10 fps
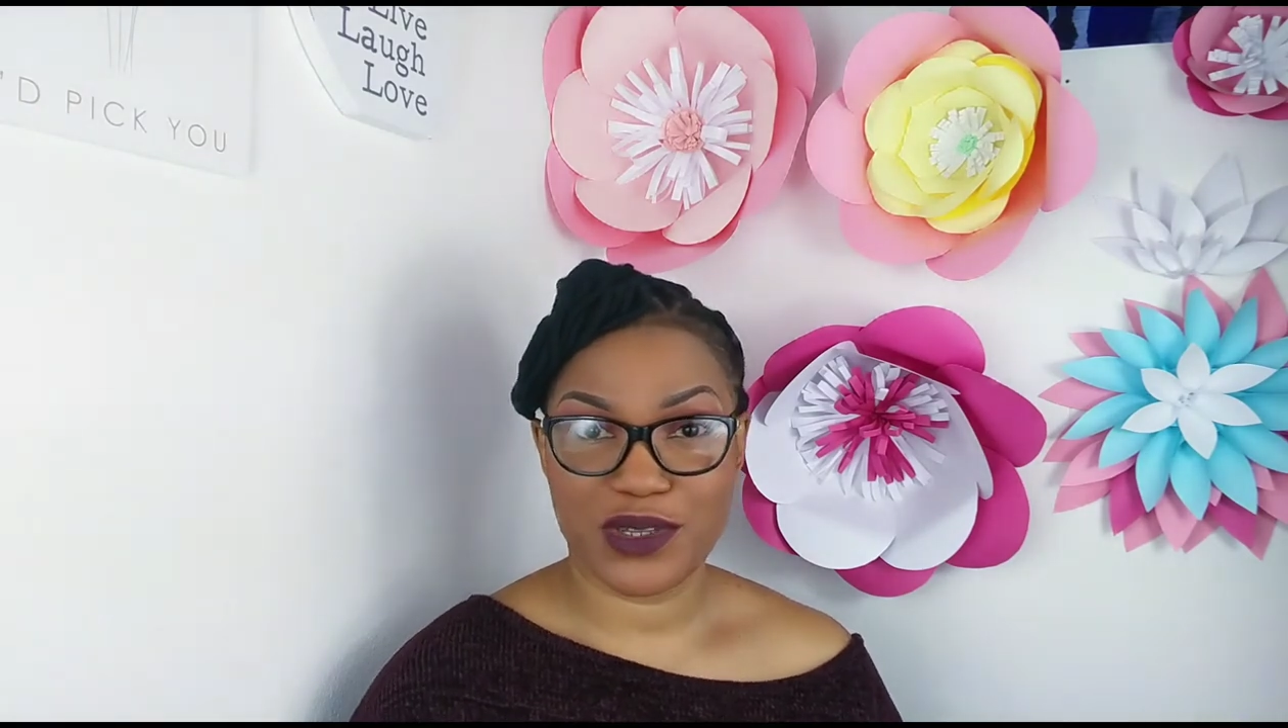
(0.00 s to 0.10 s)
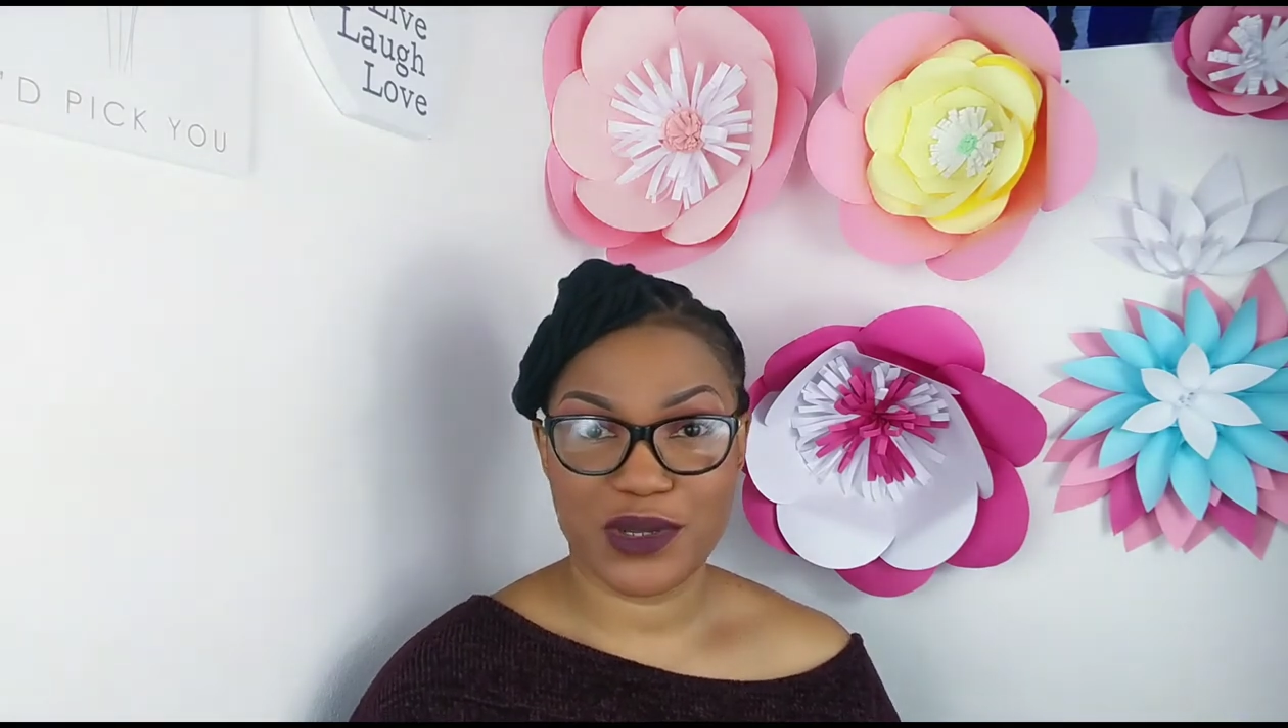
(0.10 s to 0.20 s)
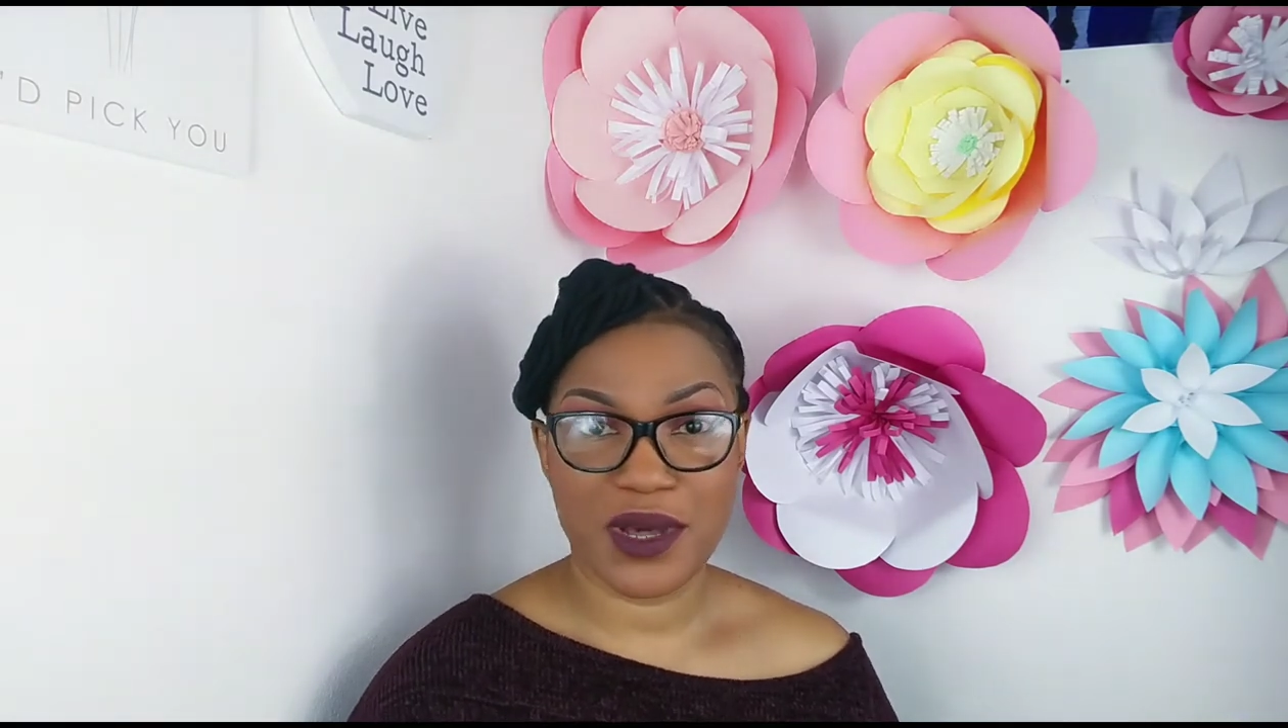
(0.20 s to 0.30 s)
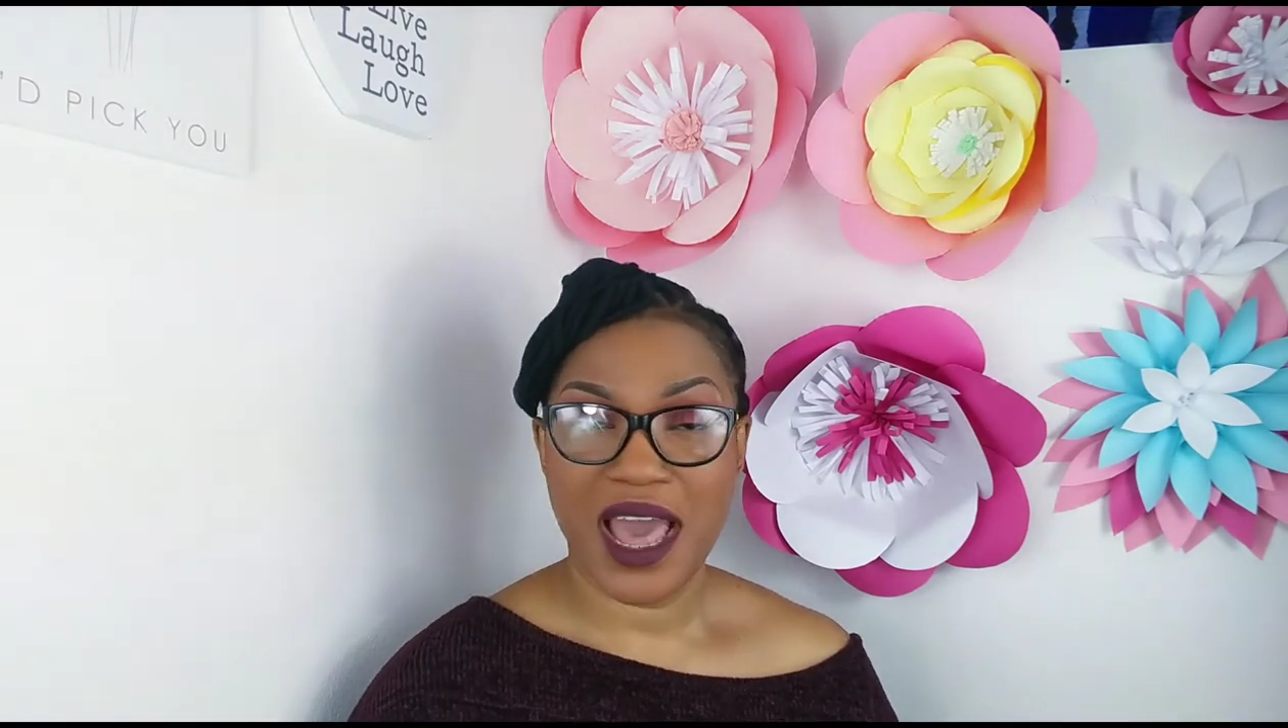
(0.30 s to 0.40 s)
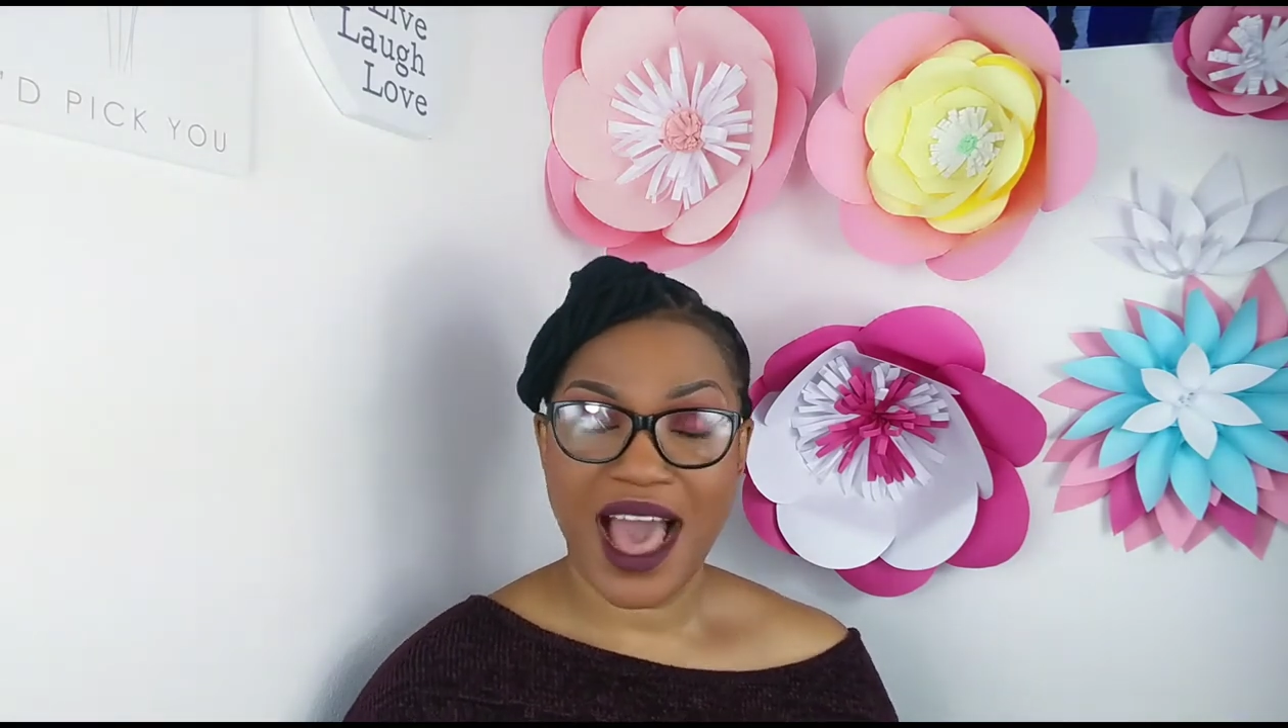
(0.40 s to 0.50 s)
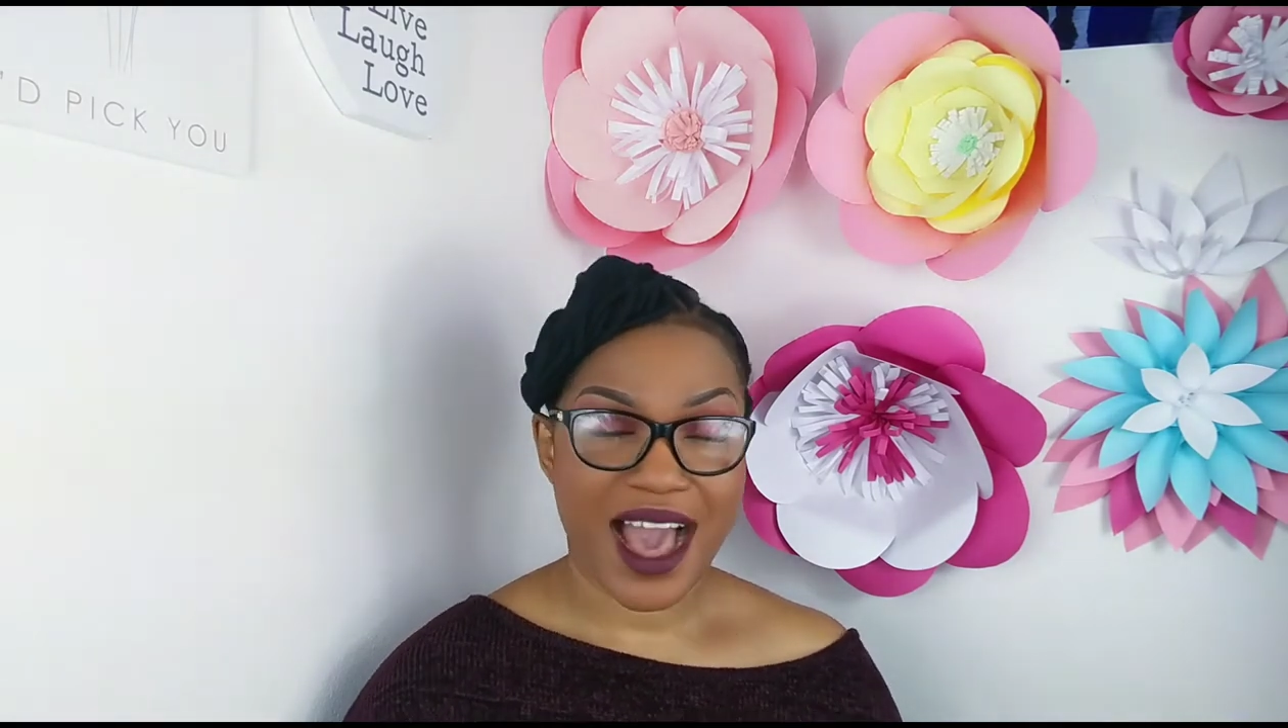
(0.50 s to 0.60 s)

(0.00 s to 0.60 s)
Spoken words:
you.